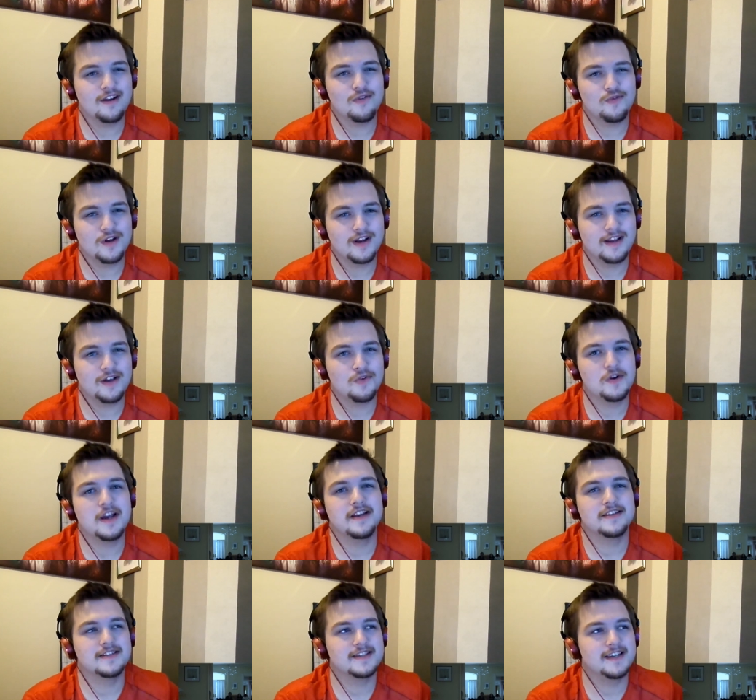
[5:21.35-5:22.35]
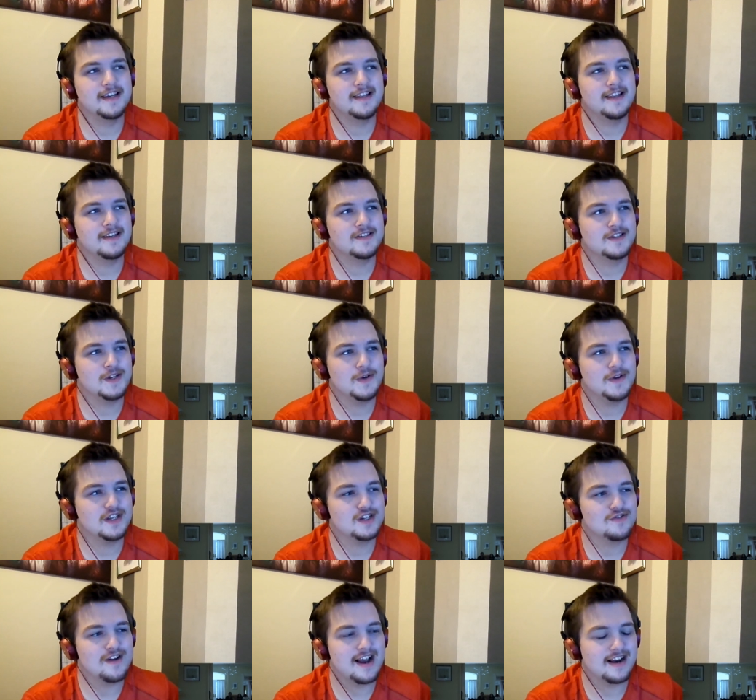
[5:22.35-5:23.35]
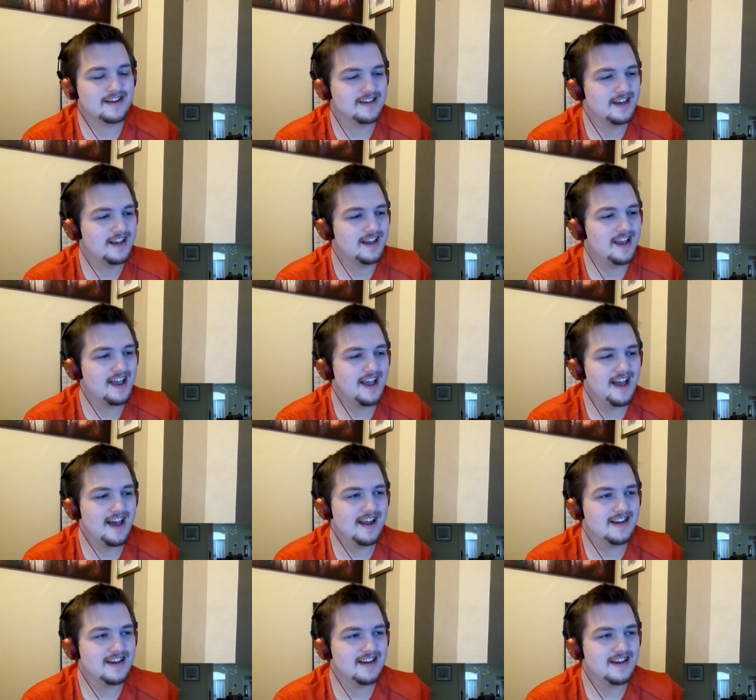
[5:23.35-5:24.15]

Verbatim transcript: really great to see these two interacting and, and